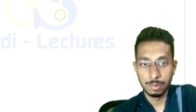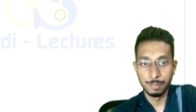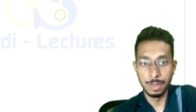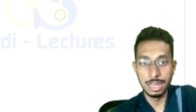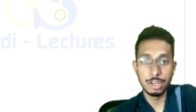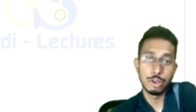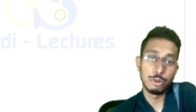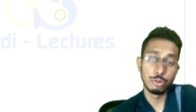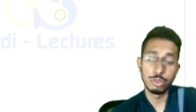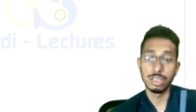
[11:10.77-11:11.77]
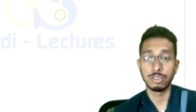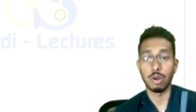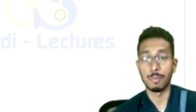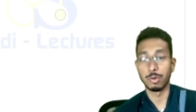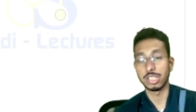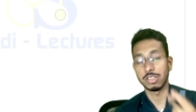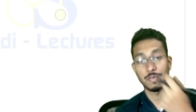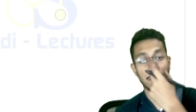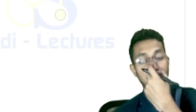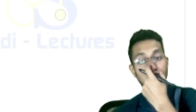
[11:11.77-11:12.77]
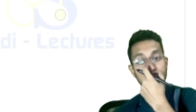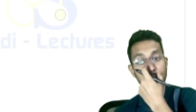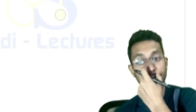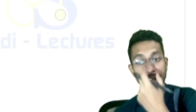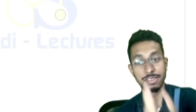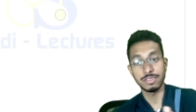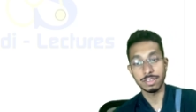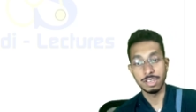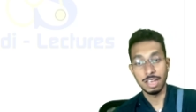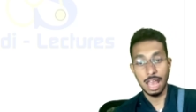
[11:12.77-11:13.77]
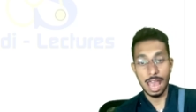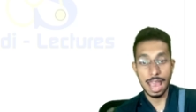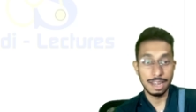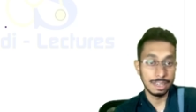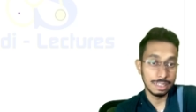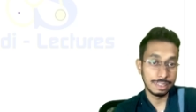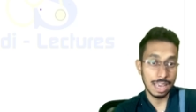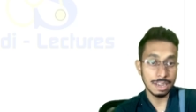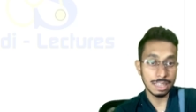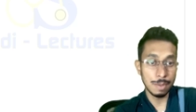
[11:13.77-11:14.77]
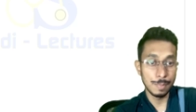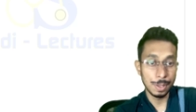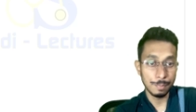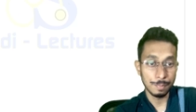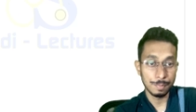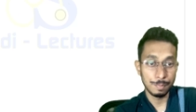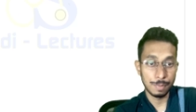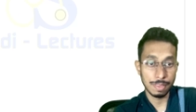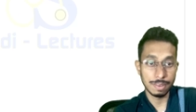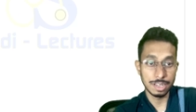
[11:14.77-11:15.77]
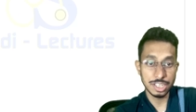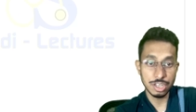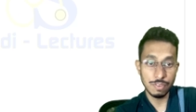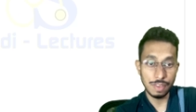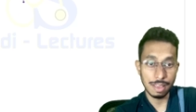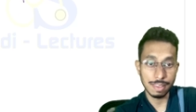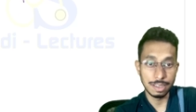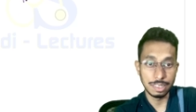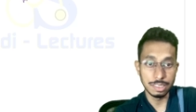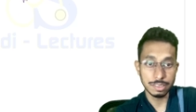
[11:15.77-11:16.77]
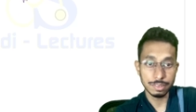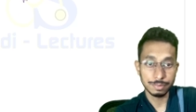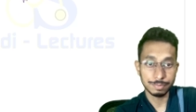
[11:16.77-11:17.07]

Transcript: mainly due to the thrombosis of abdominal veins and there can be presentation of ascites